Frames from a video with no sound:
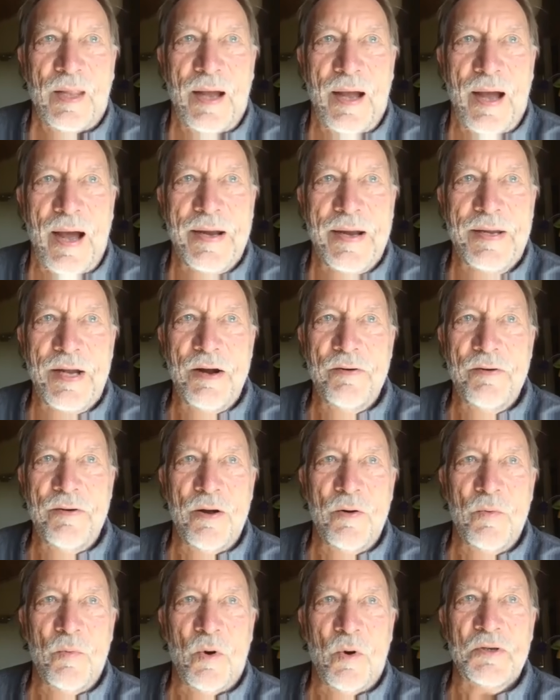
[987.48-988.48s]
I don't
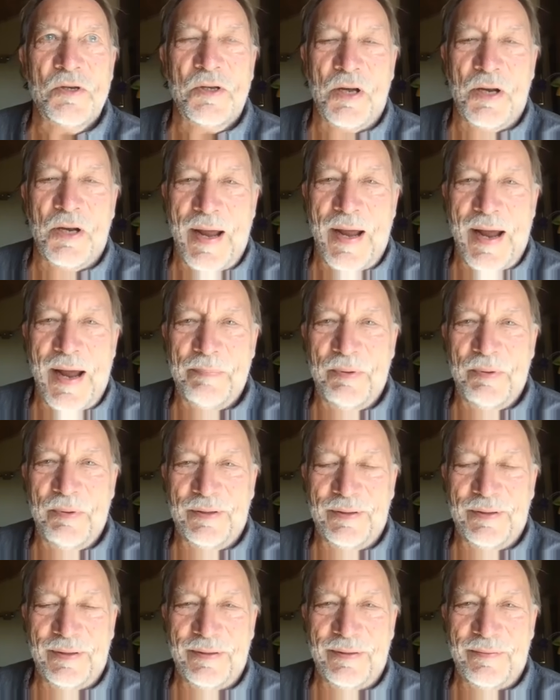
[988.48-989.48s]
know what's going to
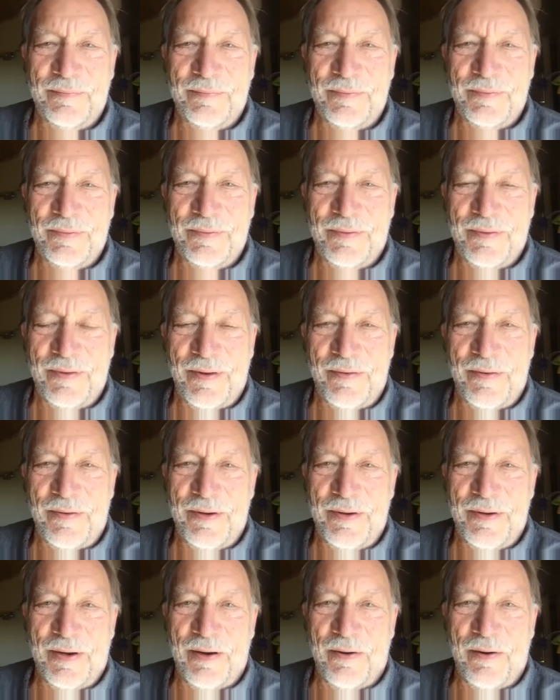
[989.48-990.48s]
happen,
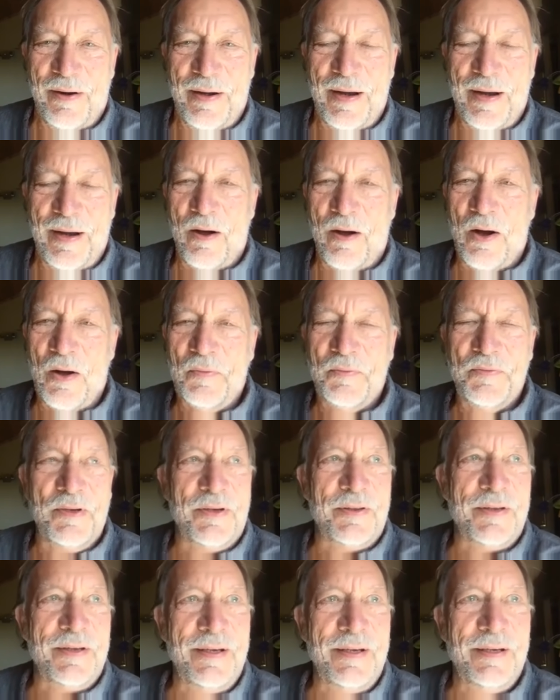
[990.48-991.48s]

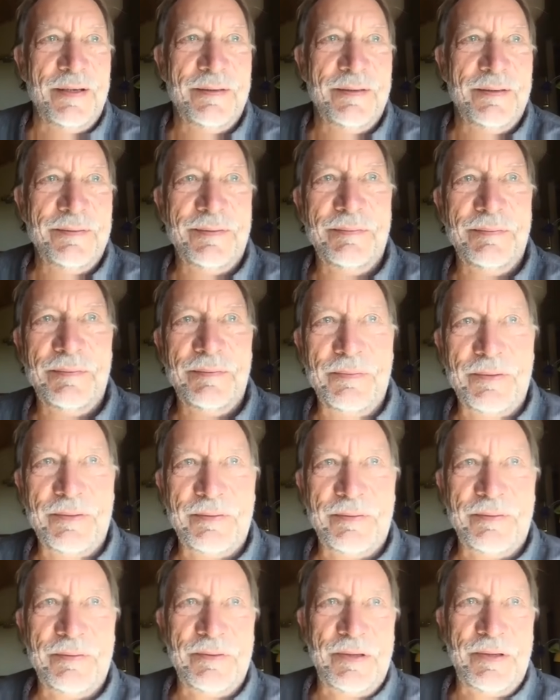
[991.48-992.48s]
after the
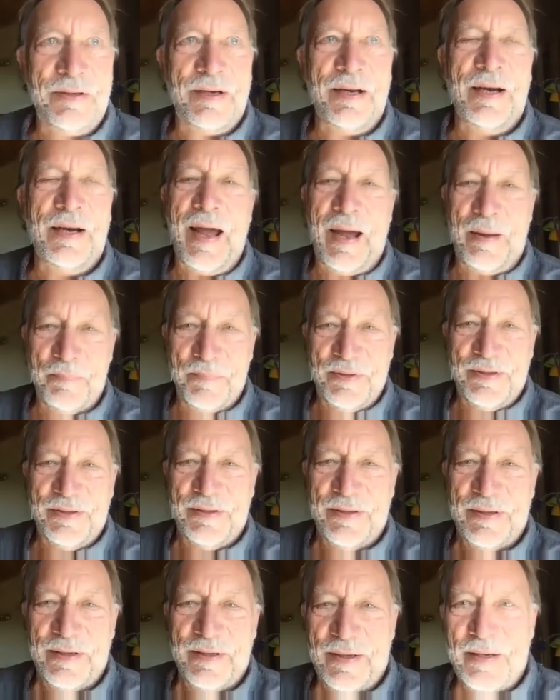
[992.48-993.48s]

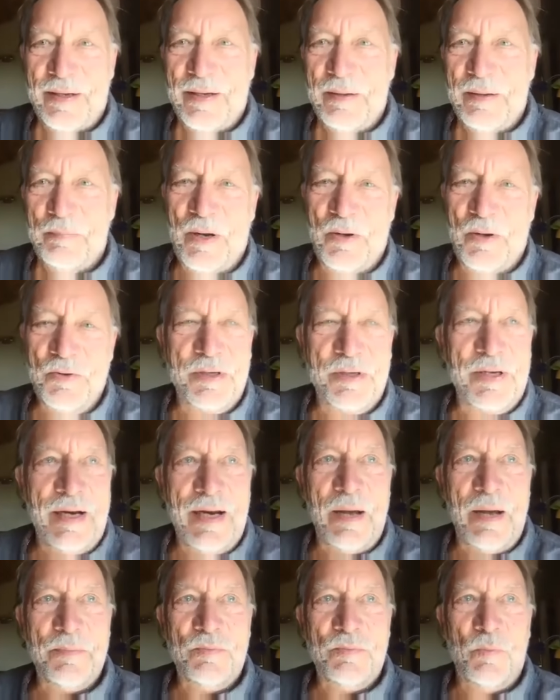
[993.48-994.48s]
collapse,
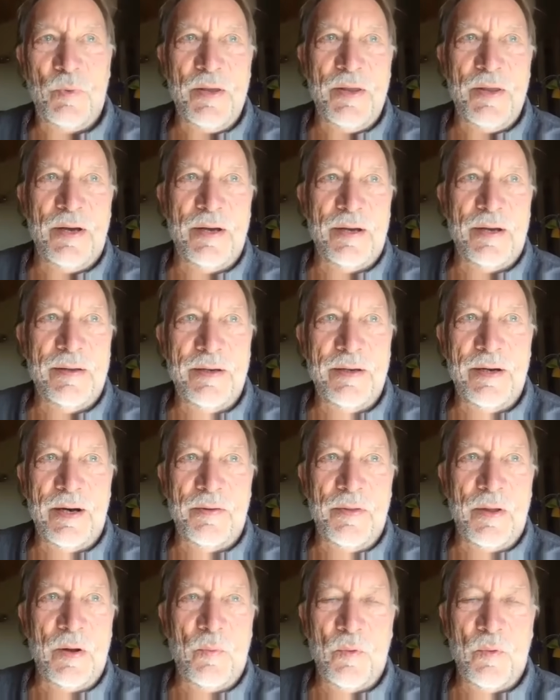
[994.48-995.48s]
post-collapse, whether,
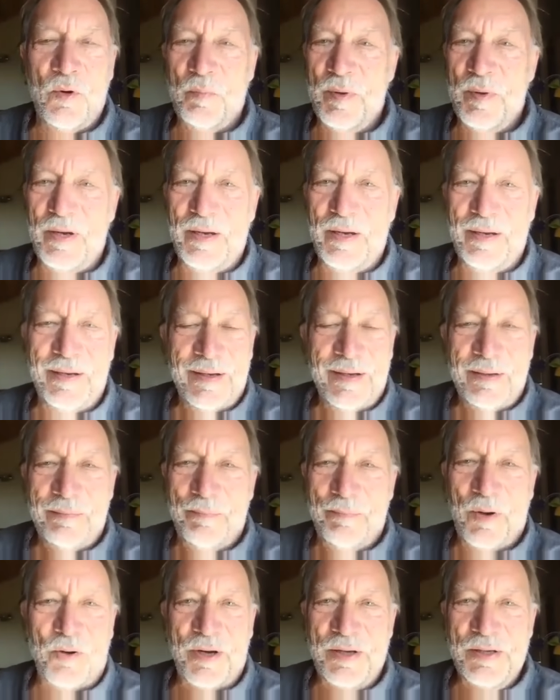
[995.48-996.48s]
there will be
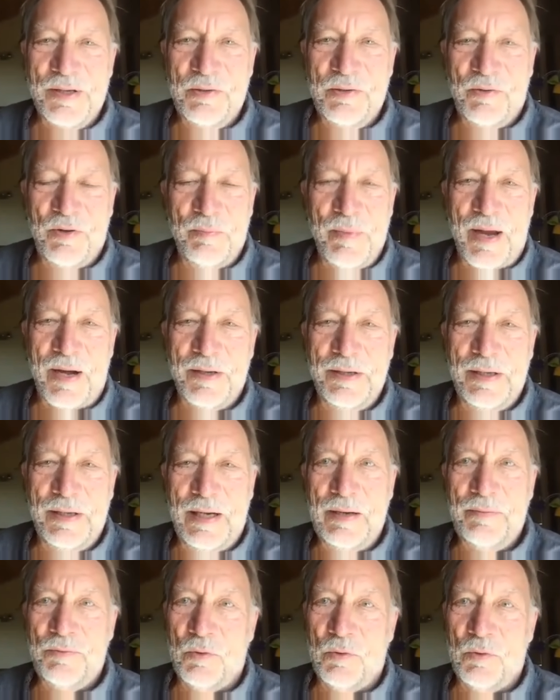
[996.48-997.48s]
pockets of humanity
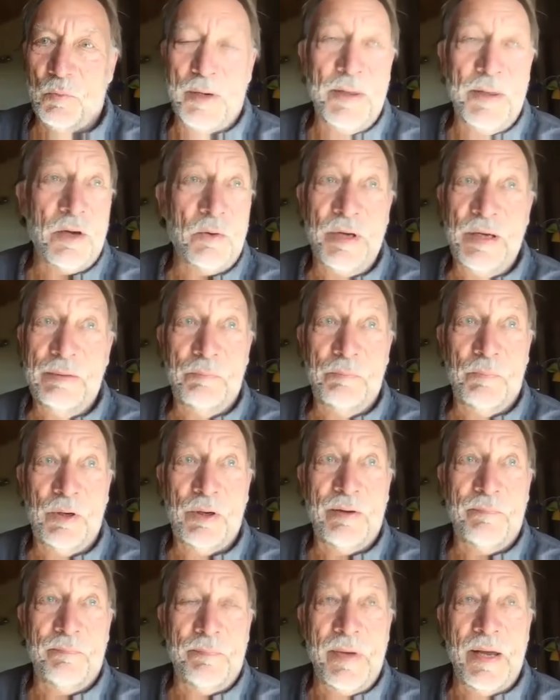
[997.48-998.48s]
left, or whether we
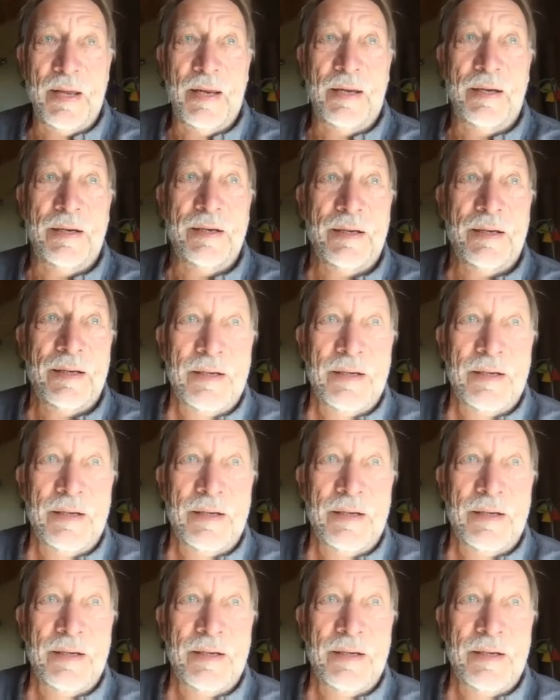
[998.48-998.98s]
will have made,